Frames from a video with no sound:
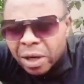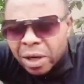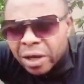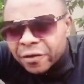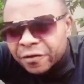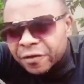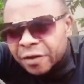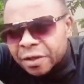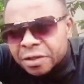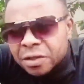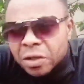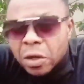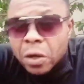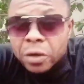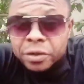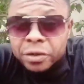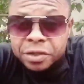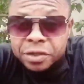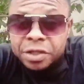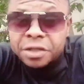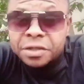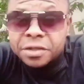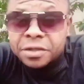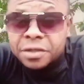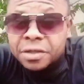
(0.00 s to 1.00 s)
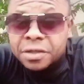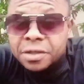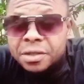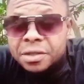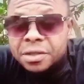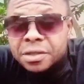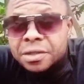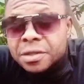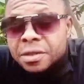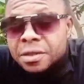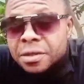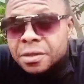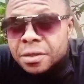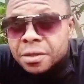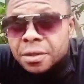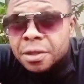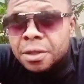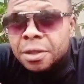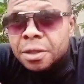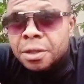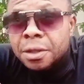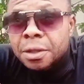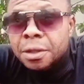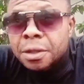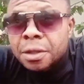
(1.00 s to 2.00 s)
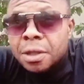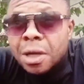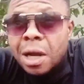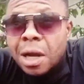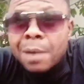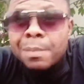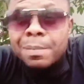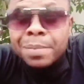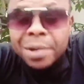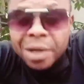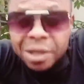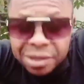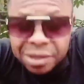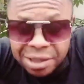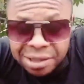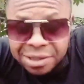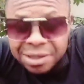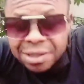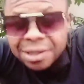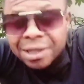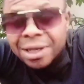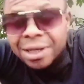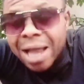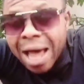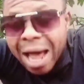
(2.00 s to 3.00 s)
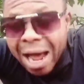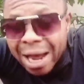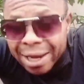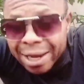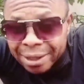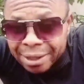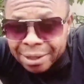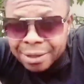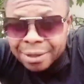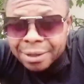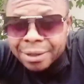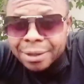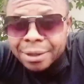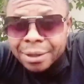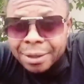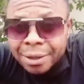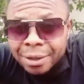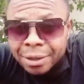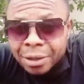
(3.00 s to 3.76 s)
whatever. So sisters, brothers alike,